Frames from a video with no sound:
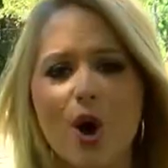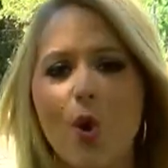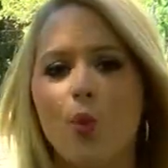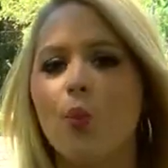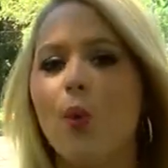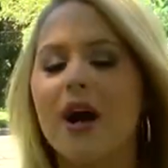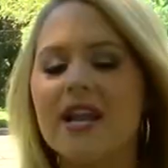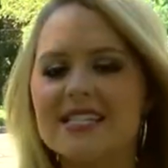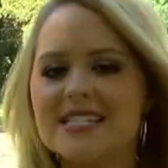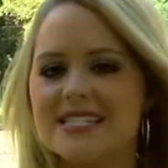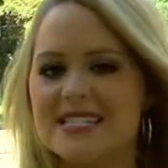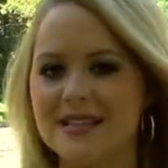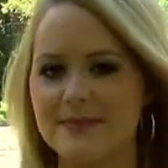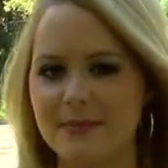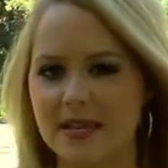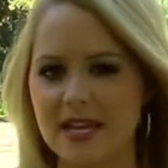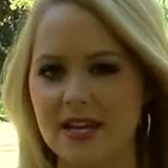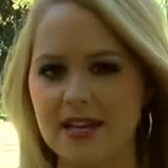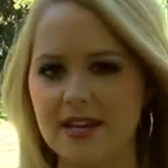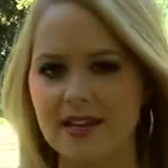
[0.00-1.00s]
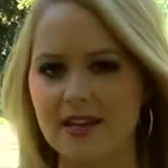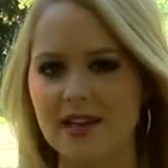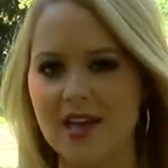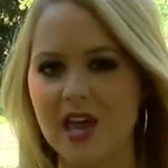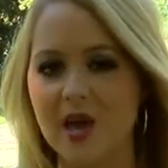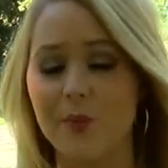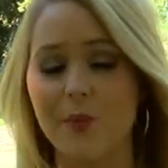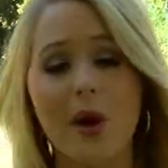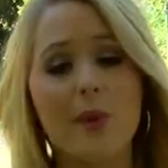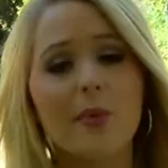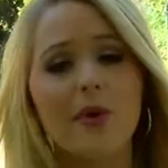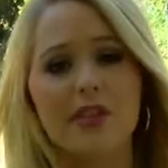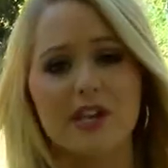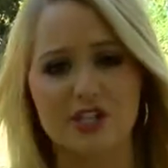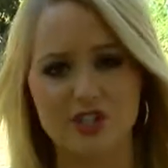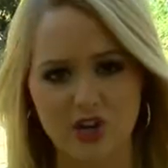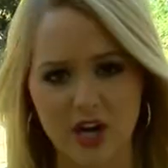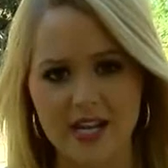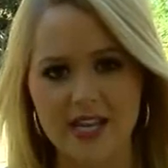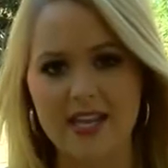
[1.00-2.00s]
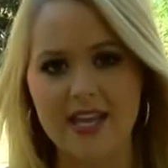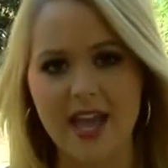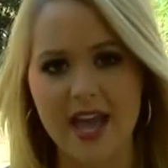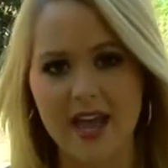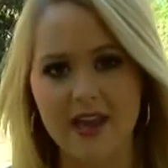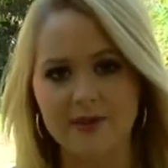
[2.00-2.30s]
What does it mean and when will they strike again?